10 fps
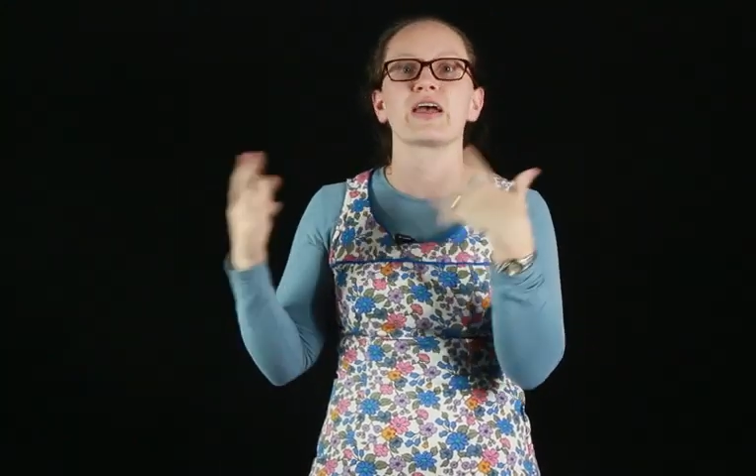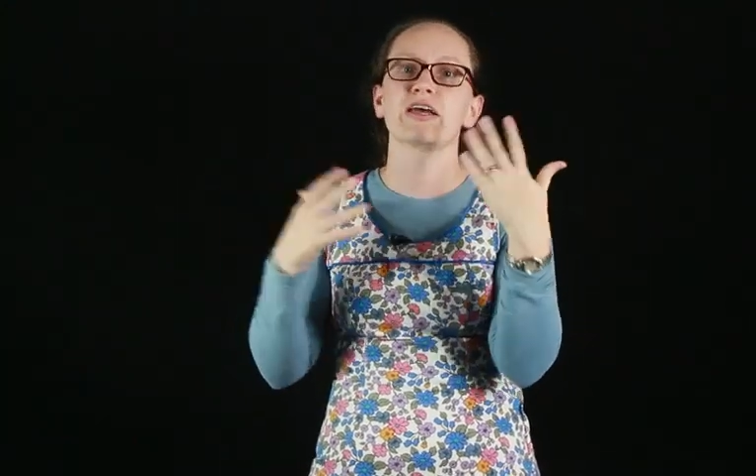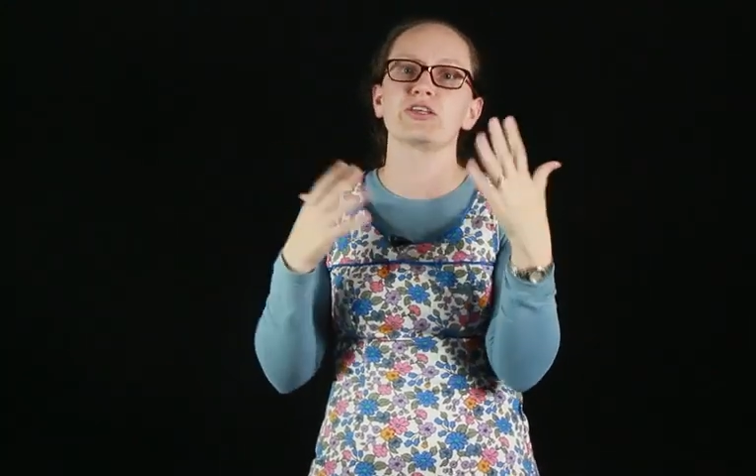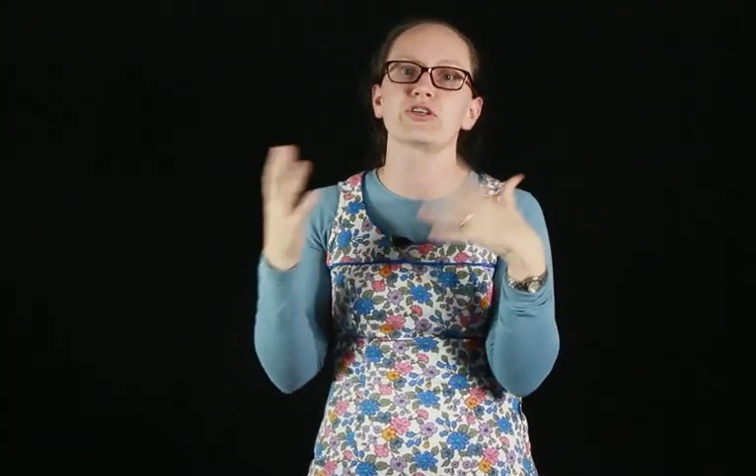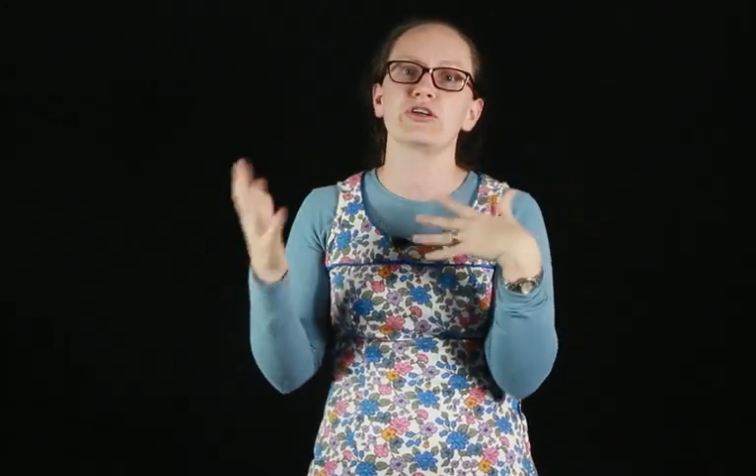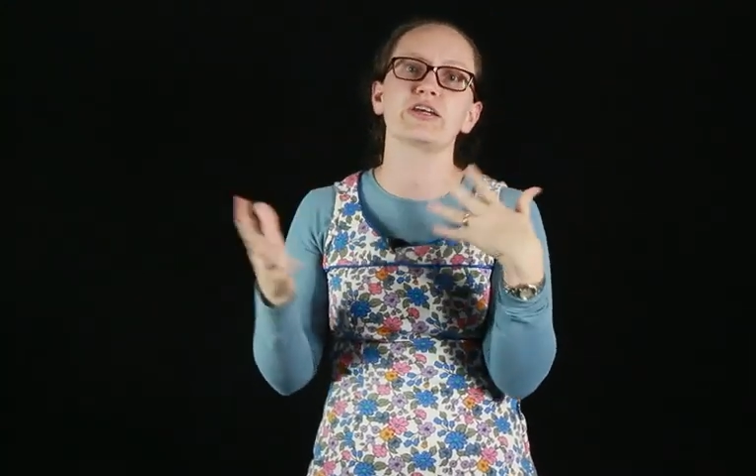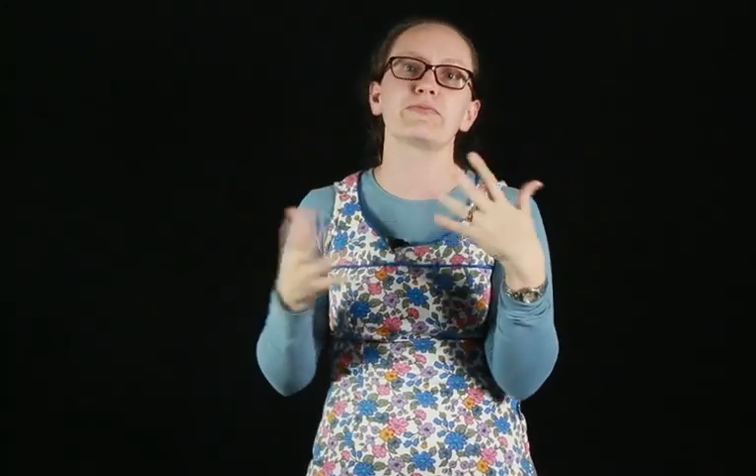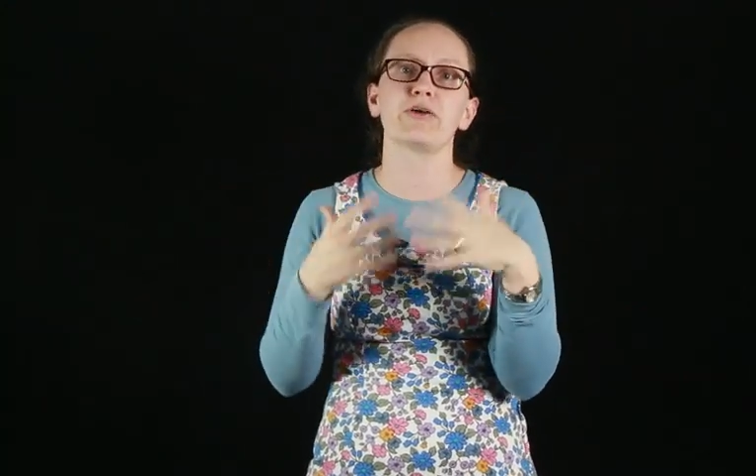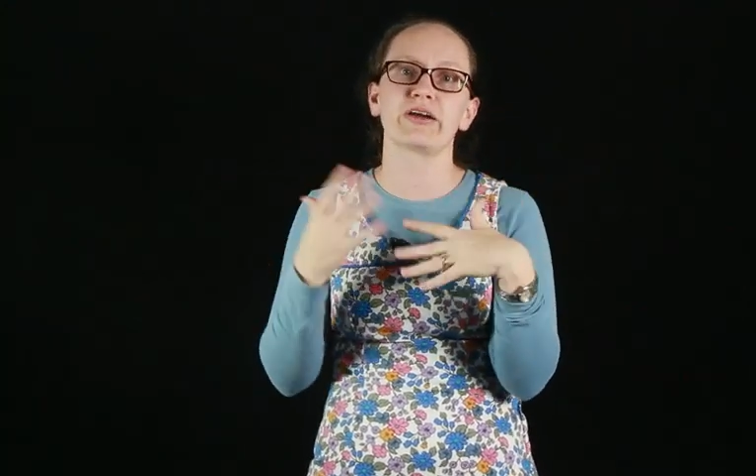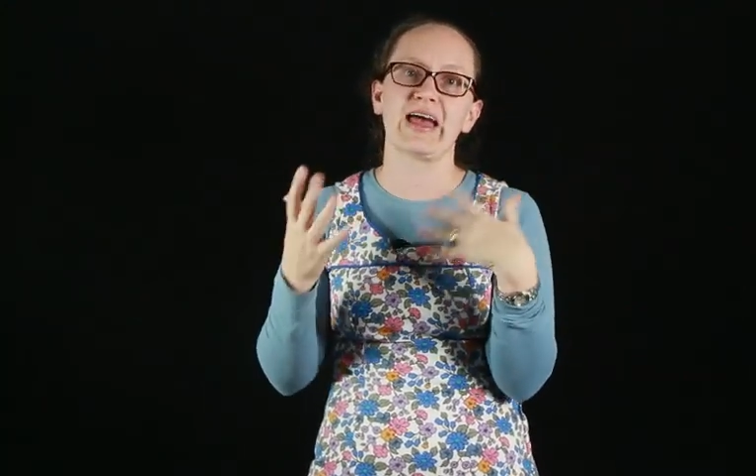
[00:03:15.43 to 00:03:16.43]
and so you
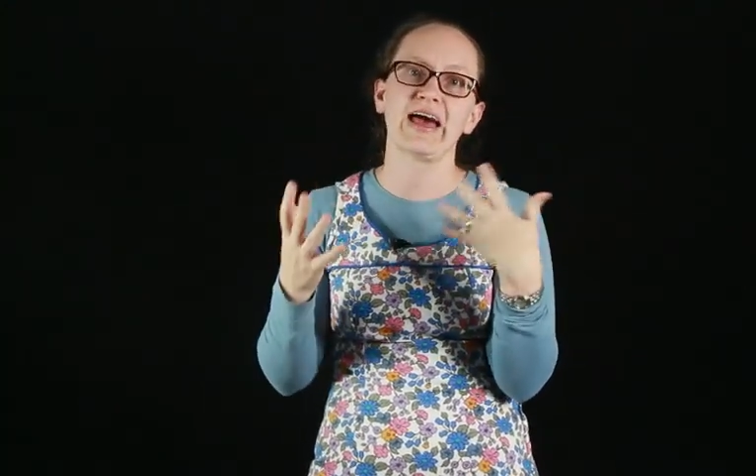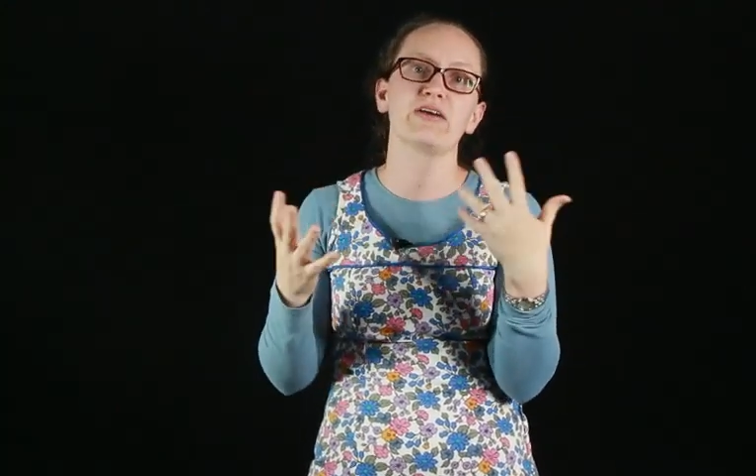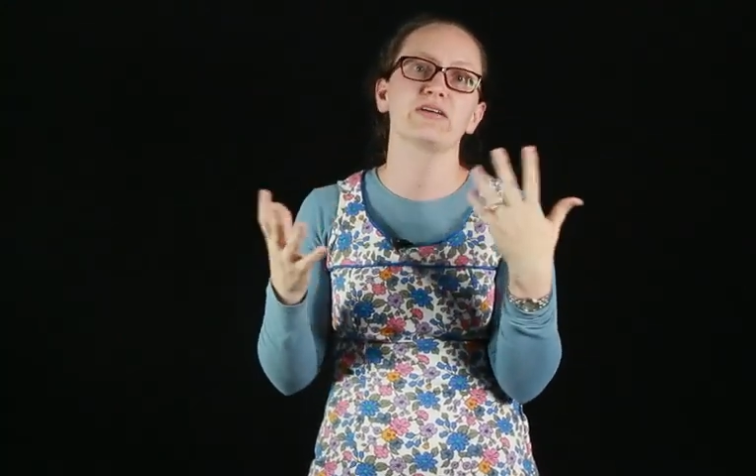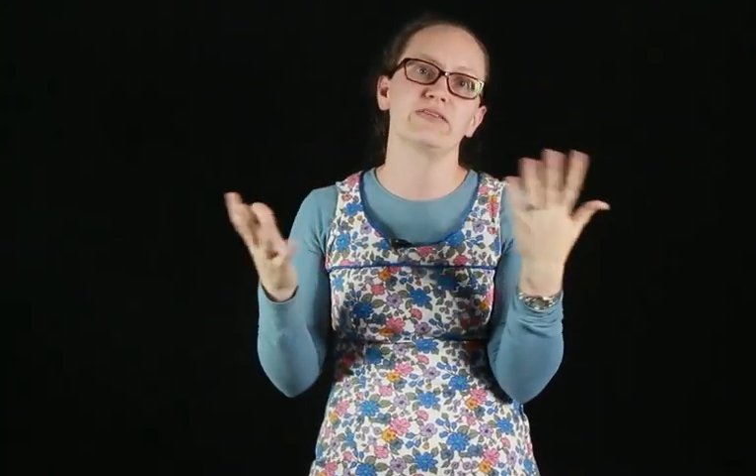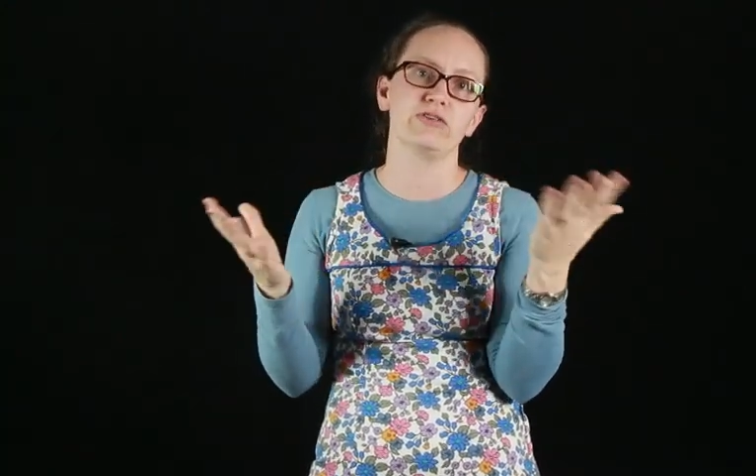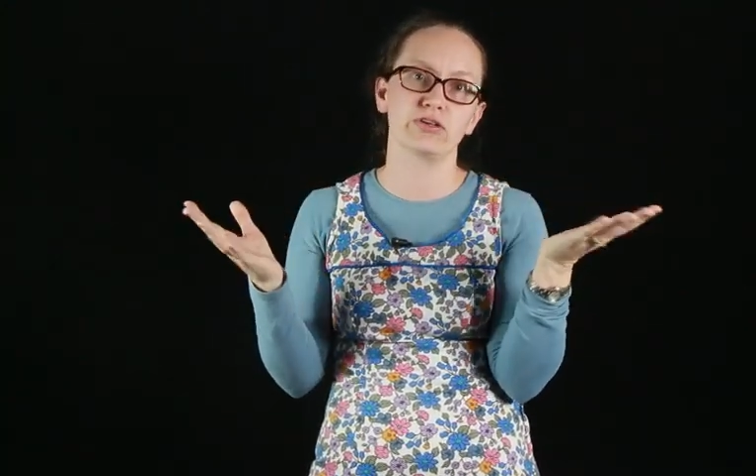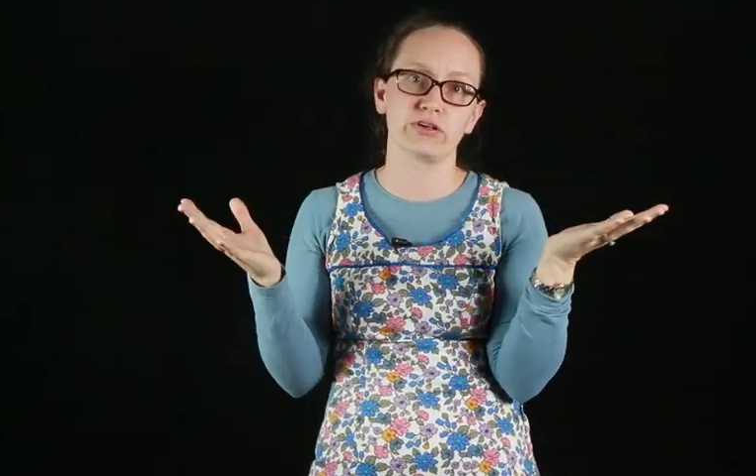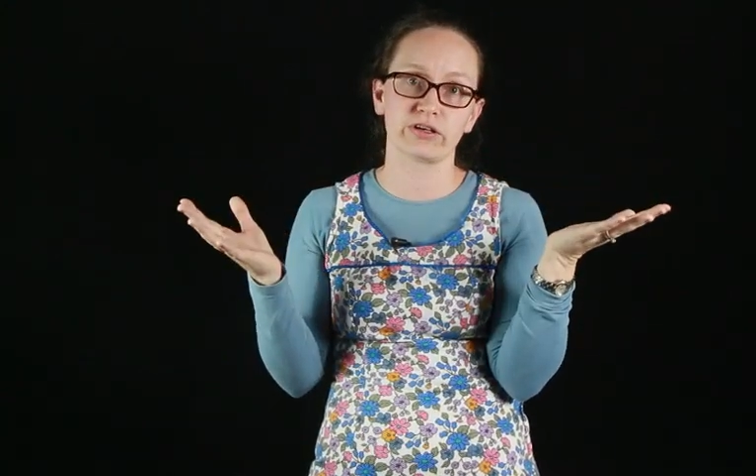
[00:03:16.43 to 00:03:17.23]
can work out if you know